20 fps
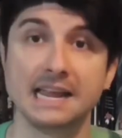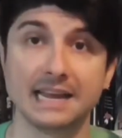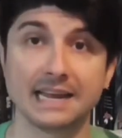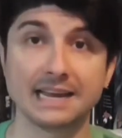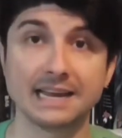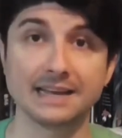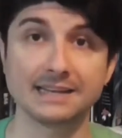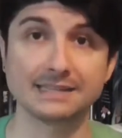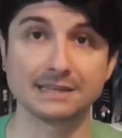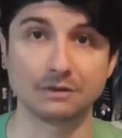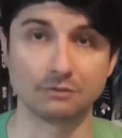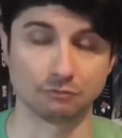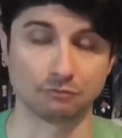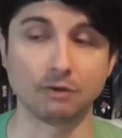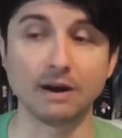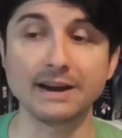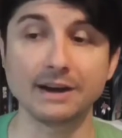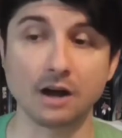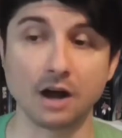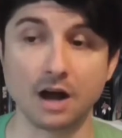It kicks it
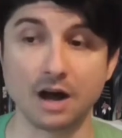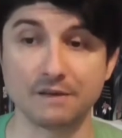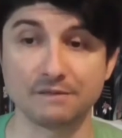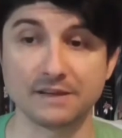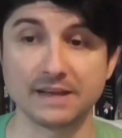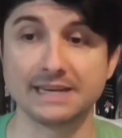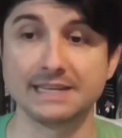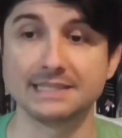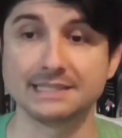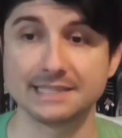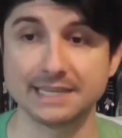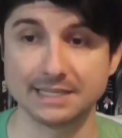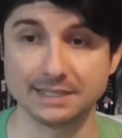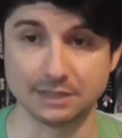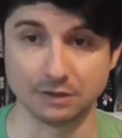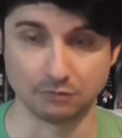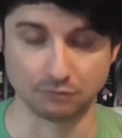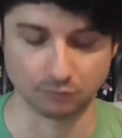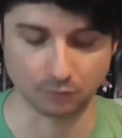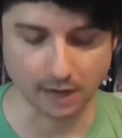right off and it
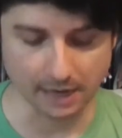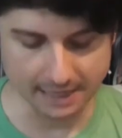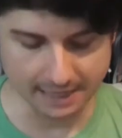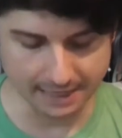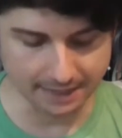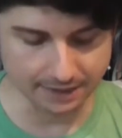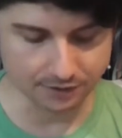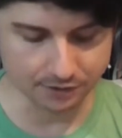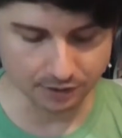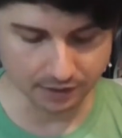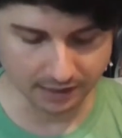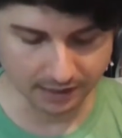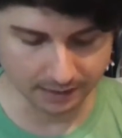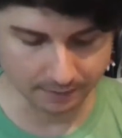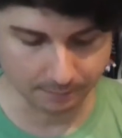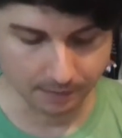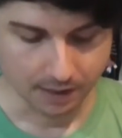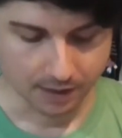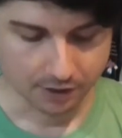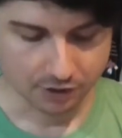sends it right into
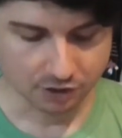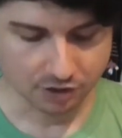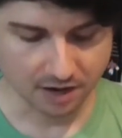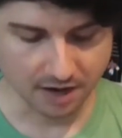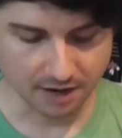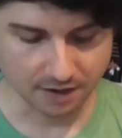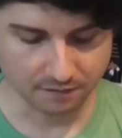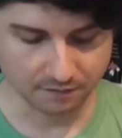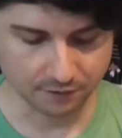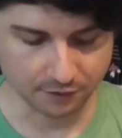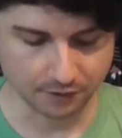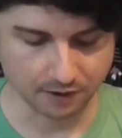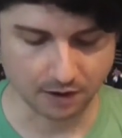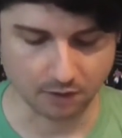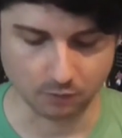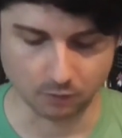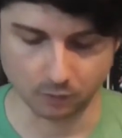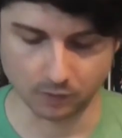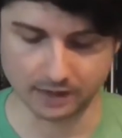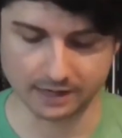him trying to figure
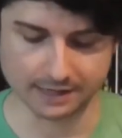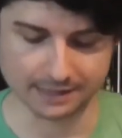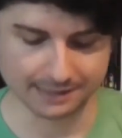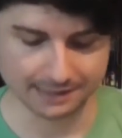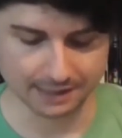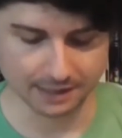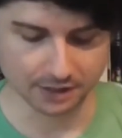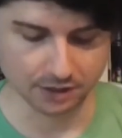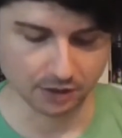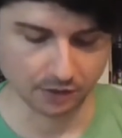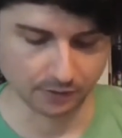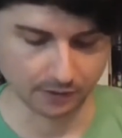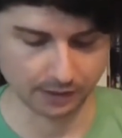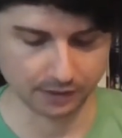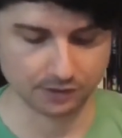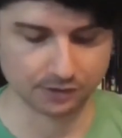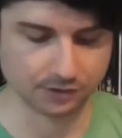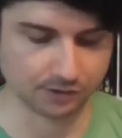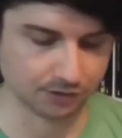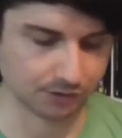out what is he
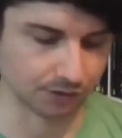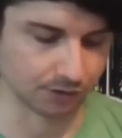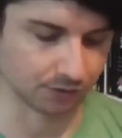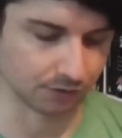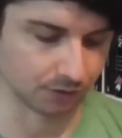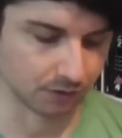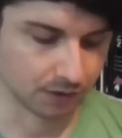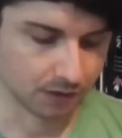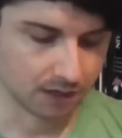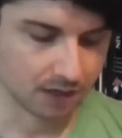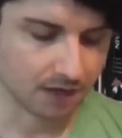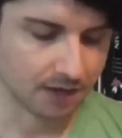going to do